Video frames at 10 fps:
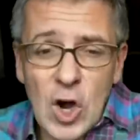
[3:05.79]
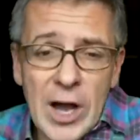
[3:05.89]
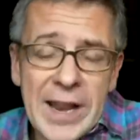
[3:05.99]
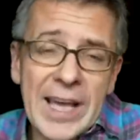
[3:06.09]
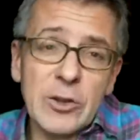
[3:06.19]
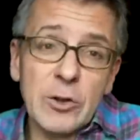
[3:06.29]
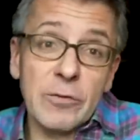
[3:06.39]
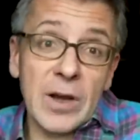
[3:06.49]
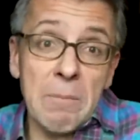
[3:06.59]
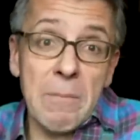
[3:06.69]
on end.
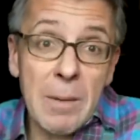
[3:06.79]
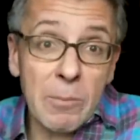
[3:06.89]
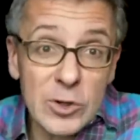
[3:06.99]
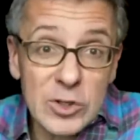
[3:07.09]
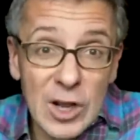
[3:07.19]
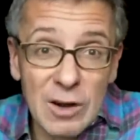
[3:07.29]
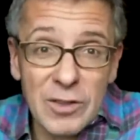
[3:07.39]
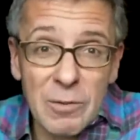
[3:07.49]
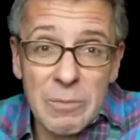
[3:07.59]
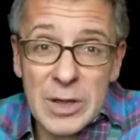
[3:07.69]
You've got members
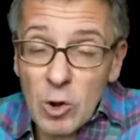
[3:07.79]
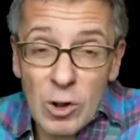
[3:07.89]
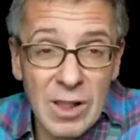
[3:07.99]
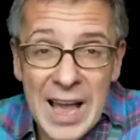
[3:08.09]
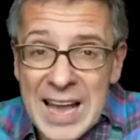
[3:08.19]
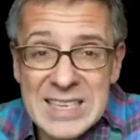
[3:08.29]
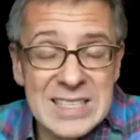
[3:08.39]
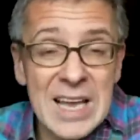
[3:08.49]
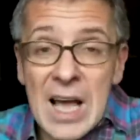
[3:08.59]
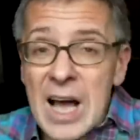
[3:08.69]
of the middle
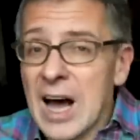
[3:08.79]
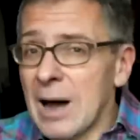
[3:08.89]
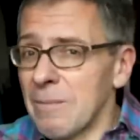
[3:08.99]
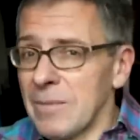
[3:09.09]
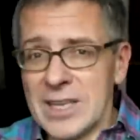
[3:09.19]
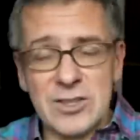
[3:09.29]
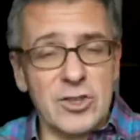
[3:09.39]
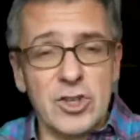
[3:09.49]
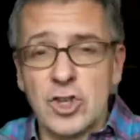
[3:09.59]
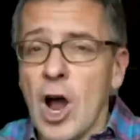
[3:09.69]
class
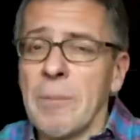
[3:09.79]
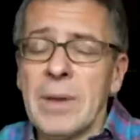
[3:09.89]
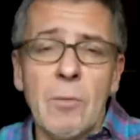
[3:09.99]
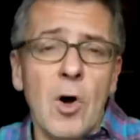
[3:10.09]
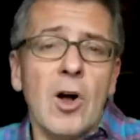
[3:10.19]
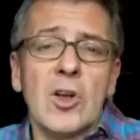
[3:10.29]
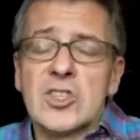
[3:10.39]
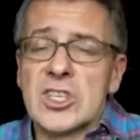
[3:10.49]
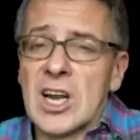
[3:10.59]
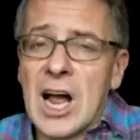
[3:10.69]
in shopping
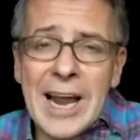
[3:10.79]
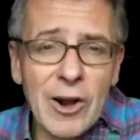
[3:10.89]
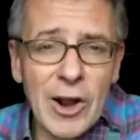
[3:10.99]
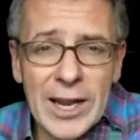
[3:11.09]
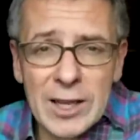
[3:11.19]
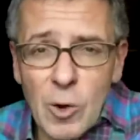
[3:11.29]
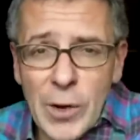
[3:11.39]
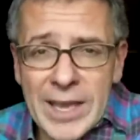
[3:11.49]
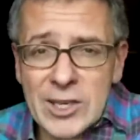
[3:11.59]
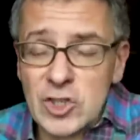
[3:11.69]
malls and higher end
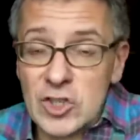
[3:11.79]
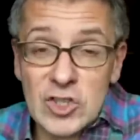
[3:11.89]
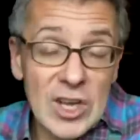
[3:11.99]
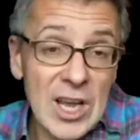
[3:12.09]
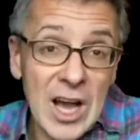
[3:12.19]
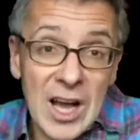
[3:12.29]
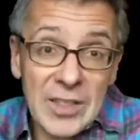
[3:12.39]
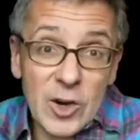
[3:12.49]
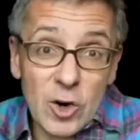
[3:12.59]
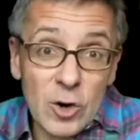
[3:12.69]
locations.
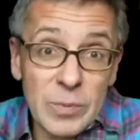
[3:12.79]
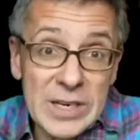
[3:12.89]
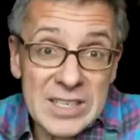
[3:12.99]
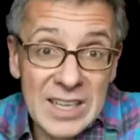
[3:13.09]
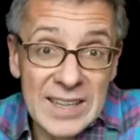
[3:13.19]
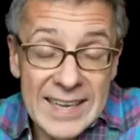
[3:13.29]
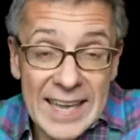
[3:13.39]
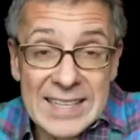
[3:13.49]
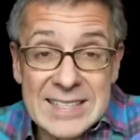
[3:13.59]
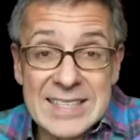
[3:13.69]
The urban
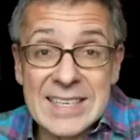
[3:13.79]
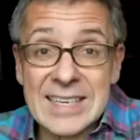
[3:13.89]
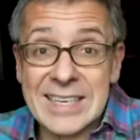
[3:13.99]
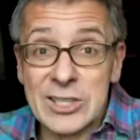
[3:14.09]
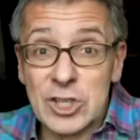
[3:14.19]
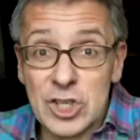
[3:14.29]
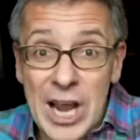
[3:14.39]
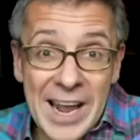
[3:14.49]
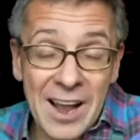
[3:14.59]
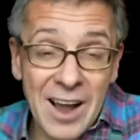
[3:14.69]
intelligentsia in
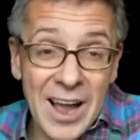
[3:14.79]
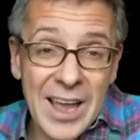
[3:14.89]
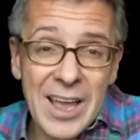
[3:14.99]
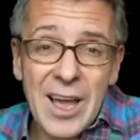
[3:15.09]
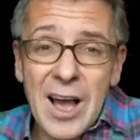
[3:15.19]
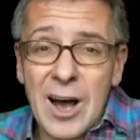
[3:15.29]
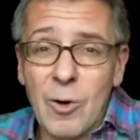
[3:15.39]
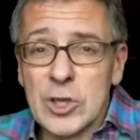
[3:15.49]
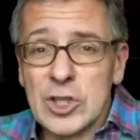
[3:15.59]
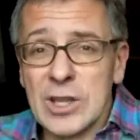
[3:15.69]
Shanghai,
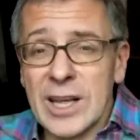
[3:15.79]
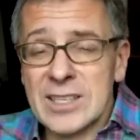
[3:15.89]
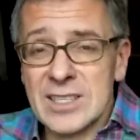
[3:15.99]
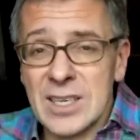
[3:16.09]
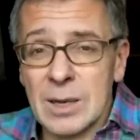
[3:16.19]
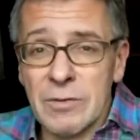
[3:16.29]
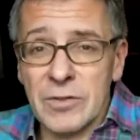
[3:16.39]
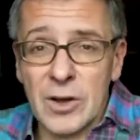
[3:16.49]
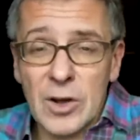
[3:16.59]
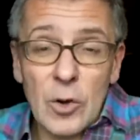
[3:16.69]
which led to some of
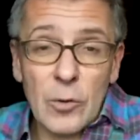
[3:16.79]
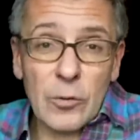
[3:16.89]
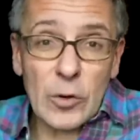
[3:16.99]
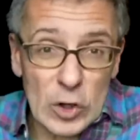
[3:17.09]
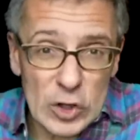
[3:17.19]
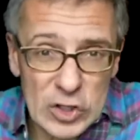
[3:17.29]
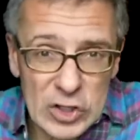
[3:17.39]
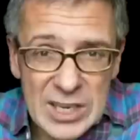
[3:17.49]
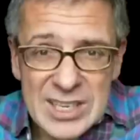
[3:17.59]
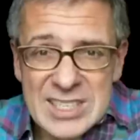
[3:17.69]
the
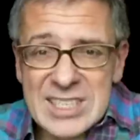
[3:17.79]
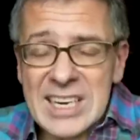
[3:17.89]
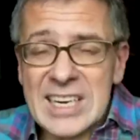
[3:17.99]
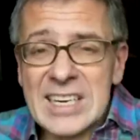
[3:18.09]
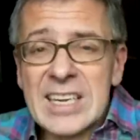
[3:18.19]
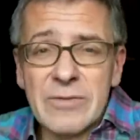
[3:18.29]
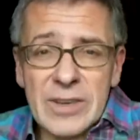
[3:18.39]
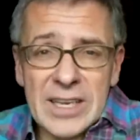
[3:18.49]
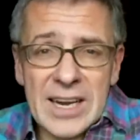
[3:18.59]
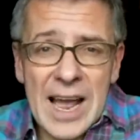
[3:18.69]
first
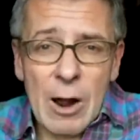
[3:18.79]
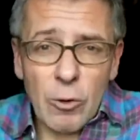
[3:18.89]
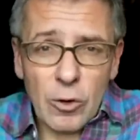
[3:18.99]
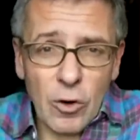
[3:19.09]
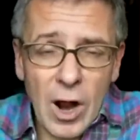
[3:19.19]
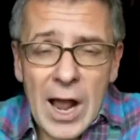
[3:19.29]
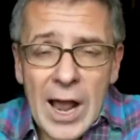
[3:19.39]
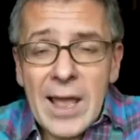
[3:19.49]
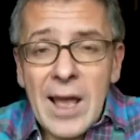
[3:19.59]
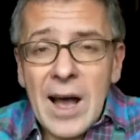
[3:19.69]
significant
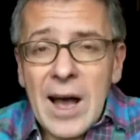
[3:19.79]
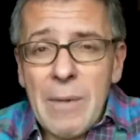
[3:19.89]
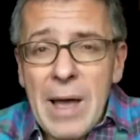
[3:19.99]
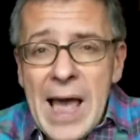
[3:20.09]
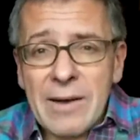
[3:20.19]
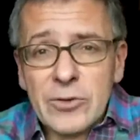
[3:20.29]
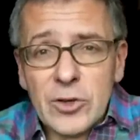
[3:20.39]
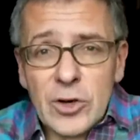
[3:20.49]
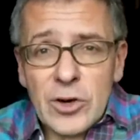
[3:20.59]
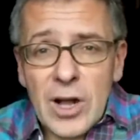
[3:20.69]
outcry
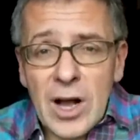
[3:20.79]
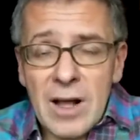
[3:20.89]
after